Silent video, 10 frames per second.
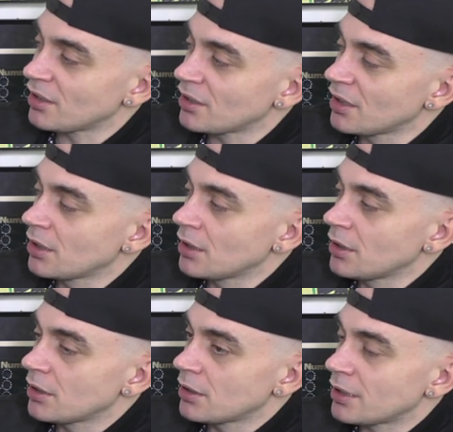yard?
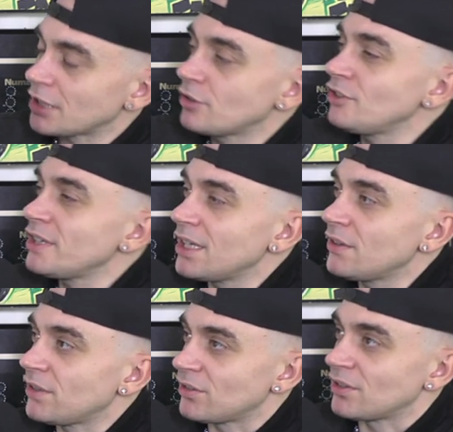Like, could you
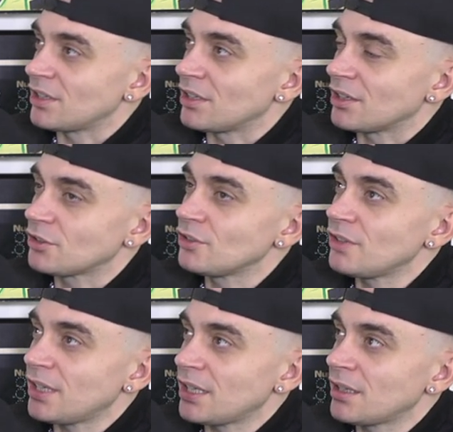hear things in the yard?
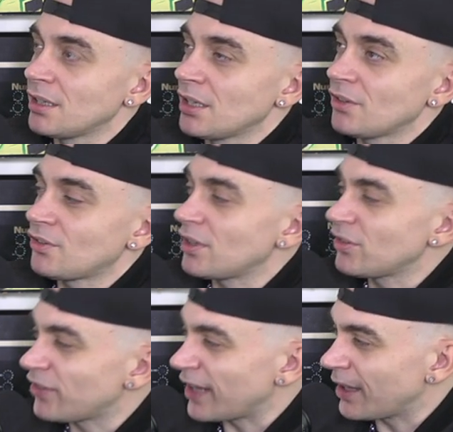Could you hear
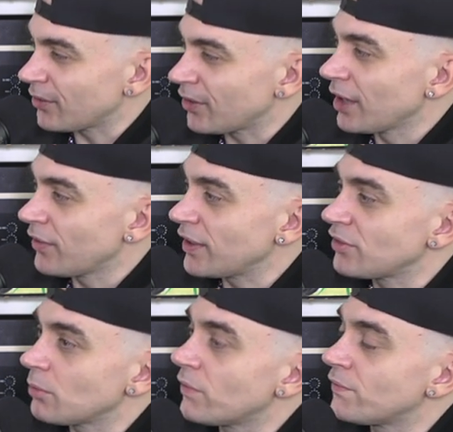certain sounds,
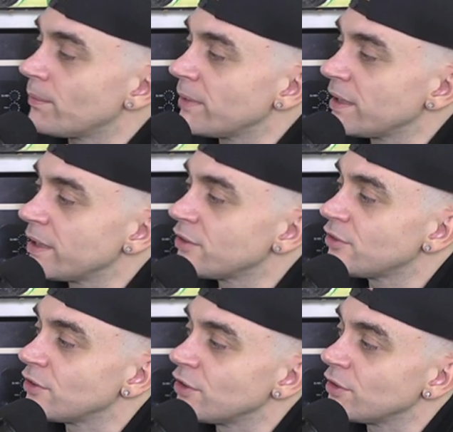things that were familiar
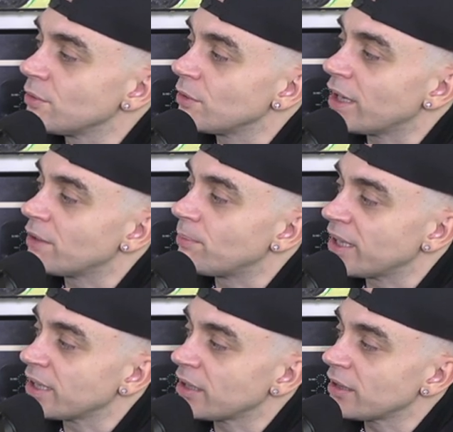to you and
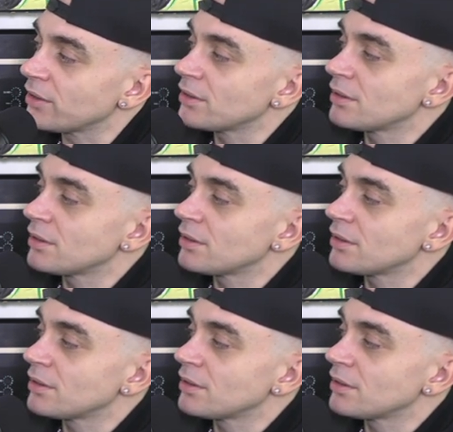only being in the, the yard?